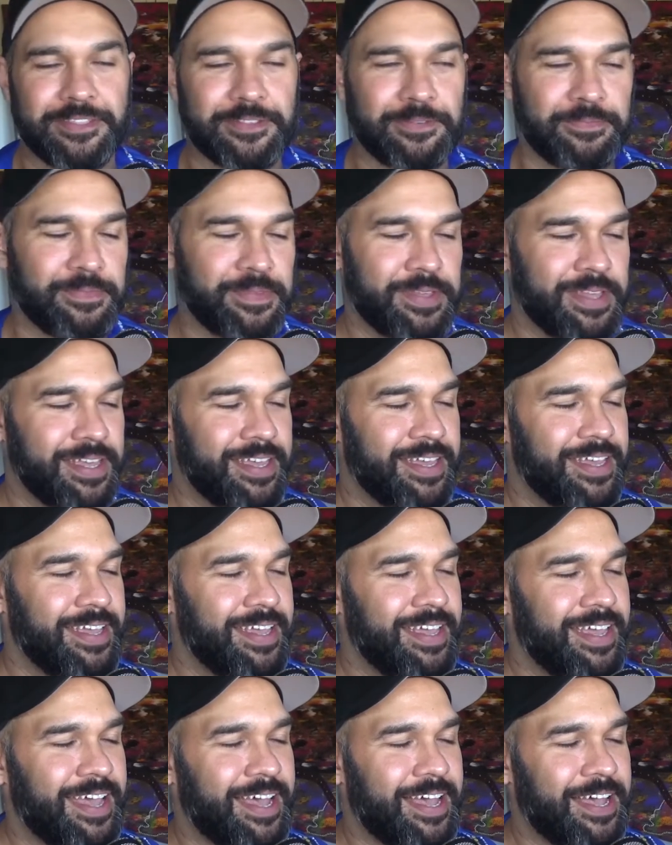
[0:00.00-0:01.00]
them
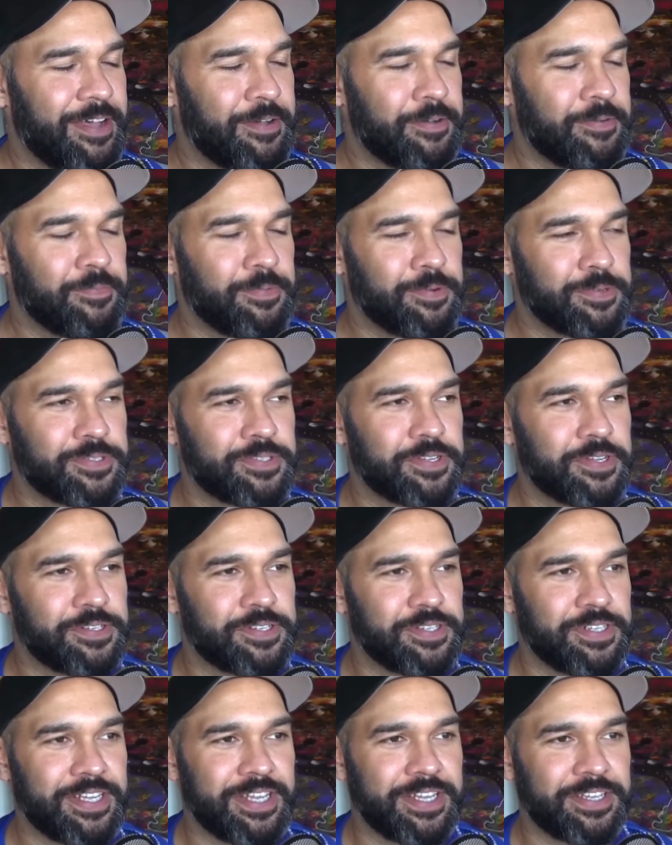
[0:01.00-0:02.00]
more
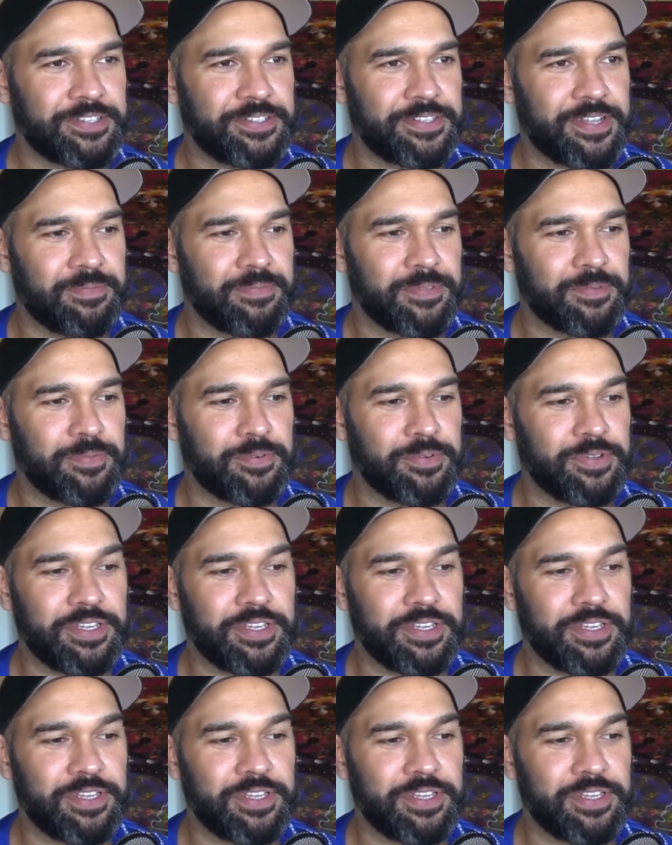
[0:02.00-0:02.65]
socially acceptable.